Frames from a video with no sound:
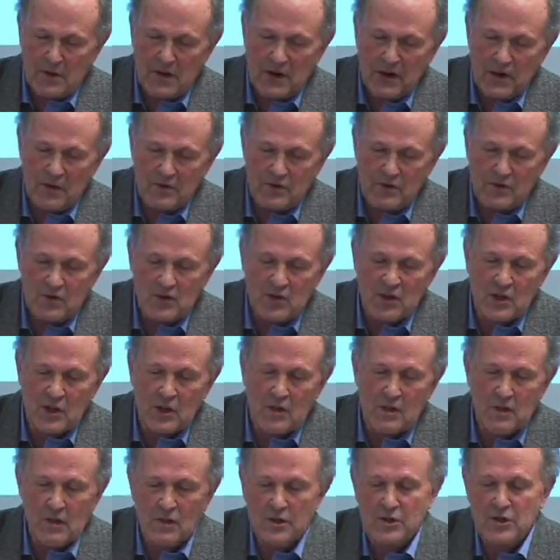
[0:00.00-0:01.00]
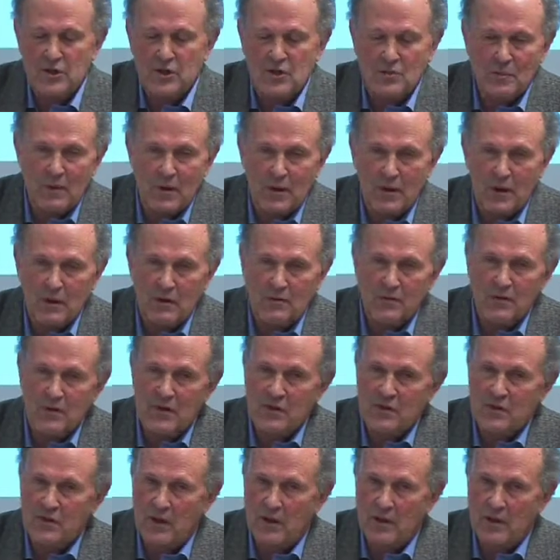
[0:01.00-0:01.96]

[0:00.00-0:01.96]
down you see knowledge spillovers.